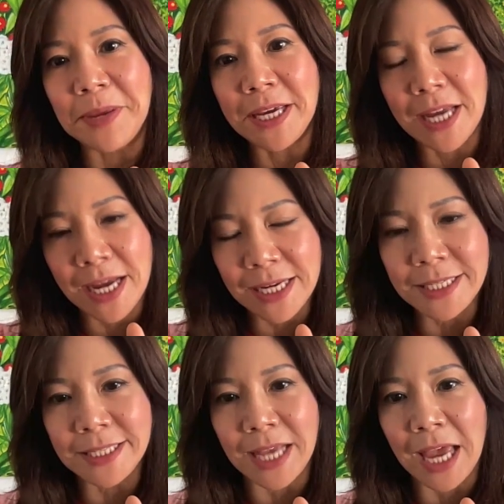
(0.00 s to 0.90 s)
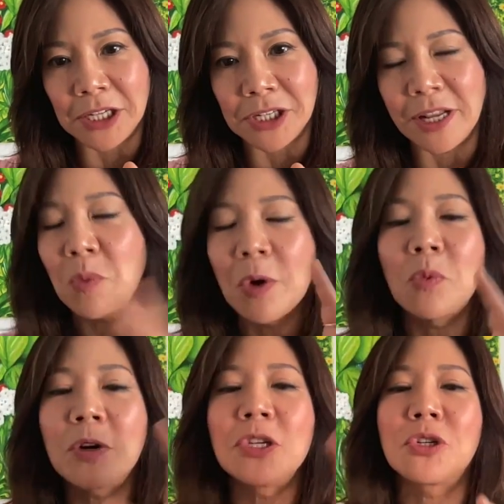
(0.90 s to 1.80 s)
Because it's actually when
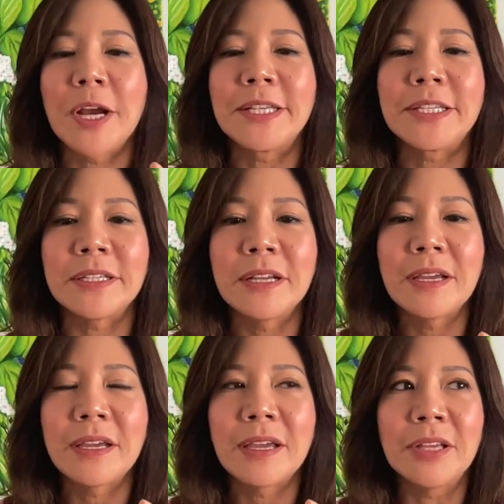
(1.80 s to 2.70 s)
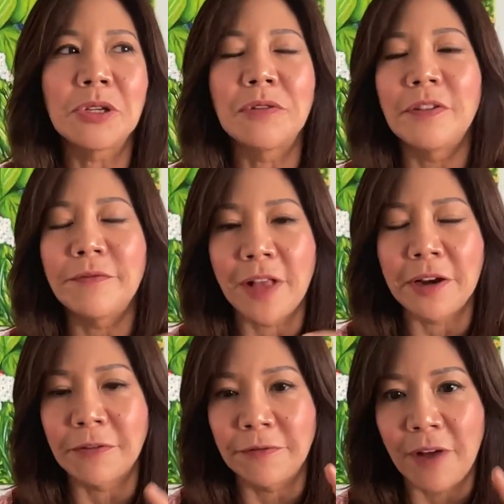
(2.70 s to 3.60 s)
we're stressed and sort of in
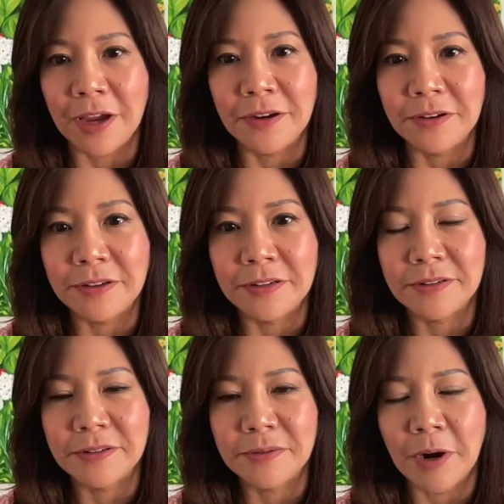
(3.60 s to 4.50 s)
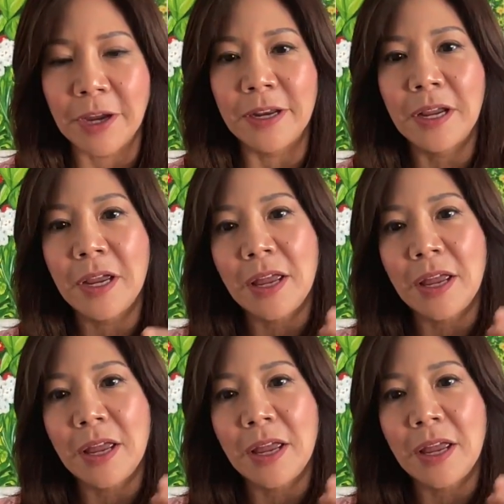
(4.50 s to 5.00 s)
flight or fight, right?